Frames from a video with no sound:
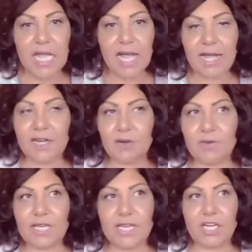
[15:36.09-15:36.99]
I
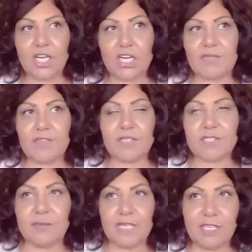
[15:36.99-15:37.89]
don't care if there's
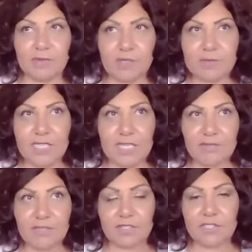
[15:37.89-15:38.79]
1 million rooms
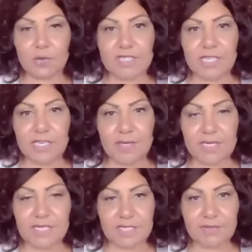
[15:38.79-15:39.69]
left, there's always going to be a
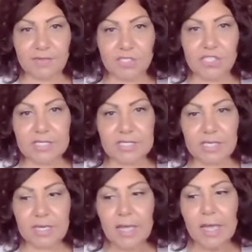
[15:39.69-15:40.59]
sense of
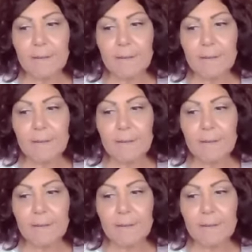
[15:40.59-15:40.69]
urgency.